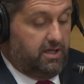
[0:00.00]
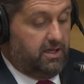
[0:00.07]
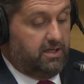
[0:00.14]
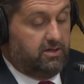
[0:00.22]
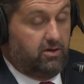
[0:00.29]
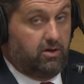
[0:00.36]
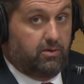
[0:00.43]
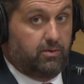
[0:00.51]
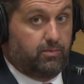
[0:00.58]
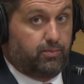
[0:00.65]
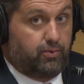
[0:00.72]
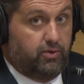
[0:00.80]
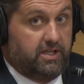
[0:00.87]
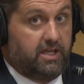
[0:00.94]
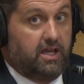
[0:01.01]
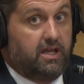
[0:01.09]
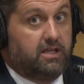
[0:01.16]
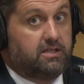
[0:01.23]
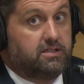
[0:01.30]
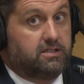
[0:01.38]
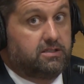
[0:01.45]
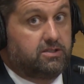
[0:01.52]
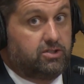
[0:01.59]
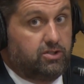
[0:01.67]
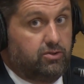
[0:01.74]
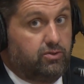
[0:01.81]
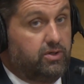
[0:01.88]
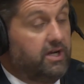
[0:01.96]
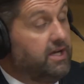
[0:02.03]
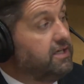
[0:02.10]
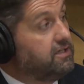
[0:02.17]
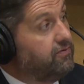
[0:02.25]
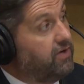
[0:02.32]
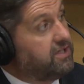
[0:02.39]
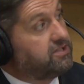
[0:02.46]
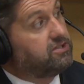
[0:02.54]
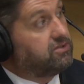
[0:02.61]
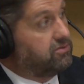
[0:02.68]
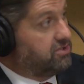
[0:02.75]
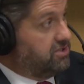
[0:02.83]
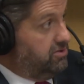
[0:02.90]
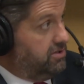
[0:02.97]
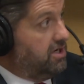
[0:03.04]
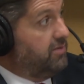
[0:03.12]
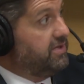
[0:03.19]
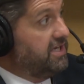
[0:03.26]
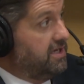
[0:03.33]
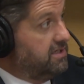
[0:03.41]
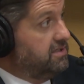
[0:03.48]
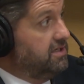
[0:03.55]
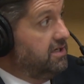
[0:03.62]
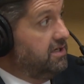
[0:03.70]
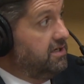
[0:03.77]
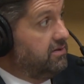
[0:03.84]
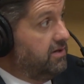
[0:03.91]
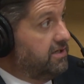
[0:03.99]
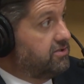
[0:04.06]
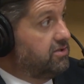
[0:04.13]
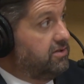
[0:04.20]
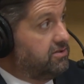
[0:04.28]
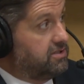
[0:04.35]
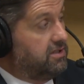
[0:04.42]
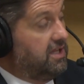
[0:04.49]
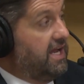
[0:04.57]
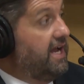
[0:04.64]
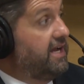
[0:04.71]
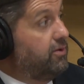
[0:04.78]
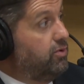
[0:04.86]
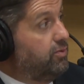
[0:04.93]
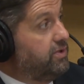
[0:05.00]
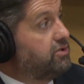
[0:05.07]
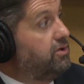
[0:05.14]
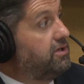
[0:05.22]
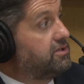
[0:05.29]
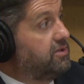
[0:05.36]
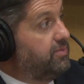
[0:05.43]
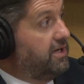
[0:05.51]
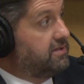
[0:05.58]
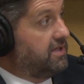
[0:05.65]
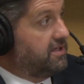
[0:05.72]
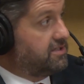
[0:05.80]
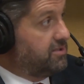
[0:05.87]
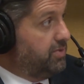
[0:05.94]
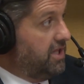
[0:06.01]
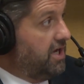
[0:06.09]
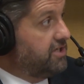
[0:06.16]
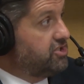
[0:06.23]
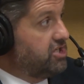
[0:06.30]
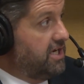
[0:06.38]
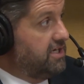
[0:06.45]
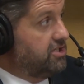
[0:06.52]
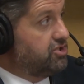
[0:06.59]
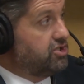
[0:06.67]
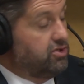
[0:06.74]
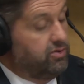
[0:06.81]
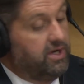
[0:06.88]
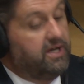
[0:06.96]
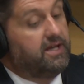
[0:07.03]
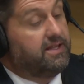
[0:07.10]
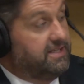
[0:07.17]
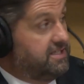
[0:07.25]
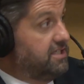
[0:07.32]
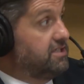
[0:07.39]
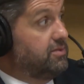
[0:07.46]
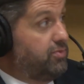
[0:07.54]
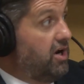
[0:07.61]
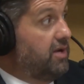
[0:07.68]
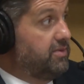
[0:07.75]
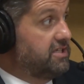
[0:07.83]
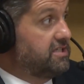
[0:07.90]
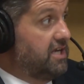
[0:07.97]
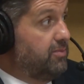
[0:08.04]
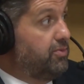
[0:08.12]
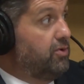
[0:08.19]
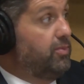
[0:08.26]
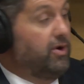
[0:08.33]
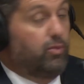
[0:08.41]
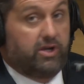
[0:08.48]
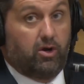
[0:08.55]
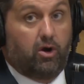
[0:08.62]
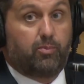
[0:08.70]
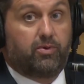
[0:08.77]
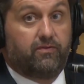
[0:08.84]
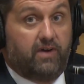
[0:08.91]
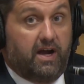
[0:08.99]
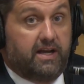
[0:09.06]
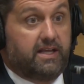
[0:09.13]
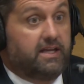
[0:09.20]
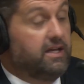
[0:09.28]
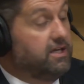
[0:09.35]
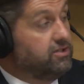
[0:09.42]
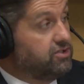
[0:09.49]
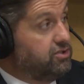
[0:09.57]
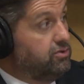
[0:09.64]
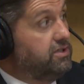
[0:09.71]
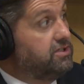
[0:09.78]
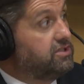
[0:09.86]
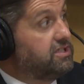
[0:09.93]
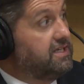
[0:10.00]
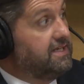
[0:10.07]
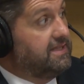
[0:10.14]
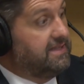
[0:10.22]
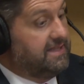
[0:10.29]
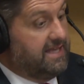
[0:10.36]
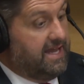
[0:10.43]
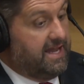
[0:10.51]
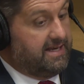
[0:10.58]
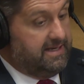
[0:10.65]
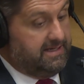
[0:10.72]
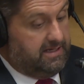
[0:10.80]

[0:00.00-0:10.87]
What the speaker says: and our pre-K to 2 devices are still coming in, right? So there's a lag when we talked about that supply chain issue. This is a prime example, but we are providing students in that